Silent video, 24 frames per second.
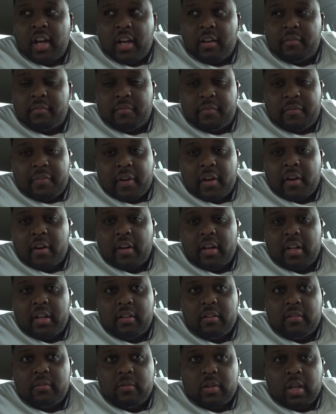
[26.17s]

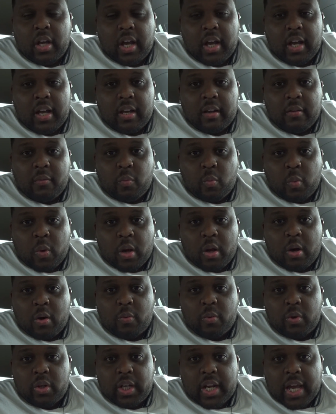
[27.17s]
very
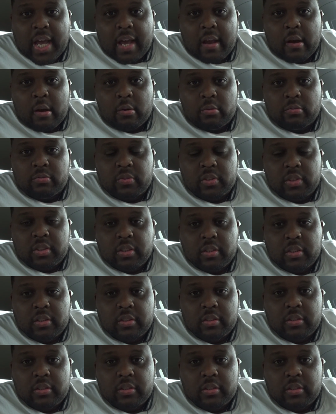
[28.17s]
well-renowned